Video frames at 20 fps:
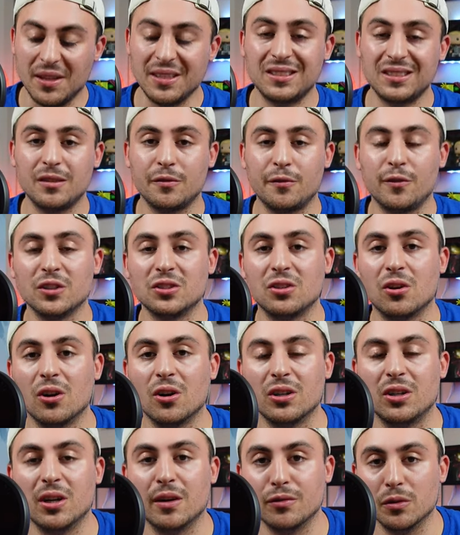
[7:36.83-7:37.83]
But this is the
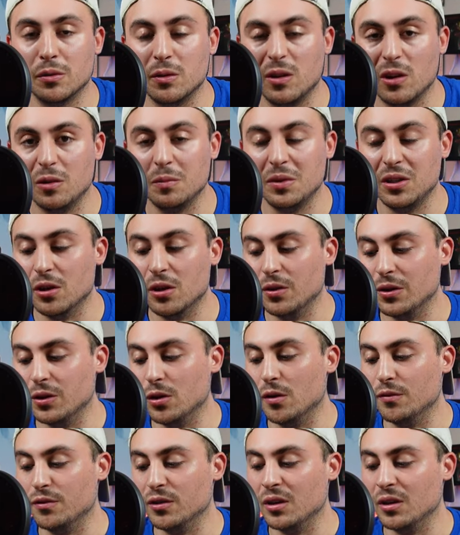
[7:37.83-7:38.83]
first hardcover I'm going to be
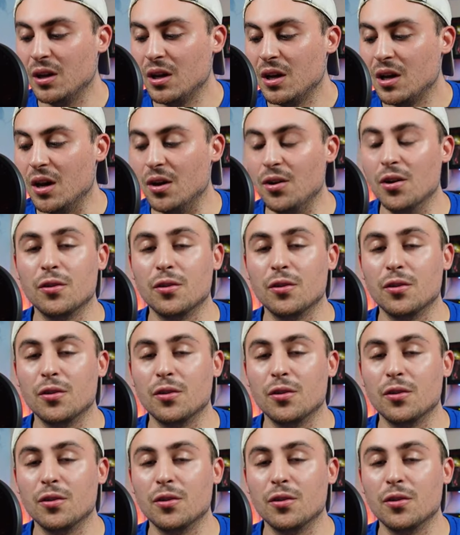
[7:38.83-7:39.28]
going over.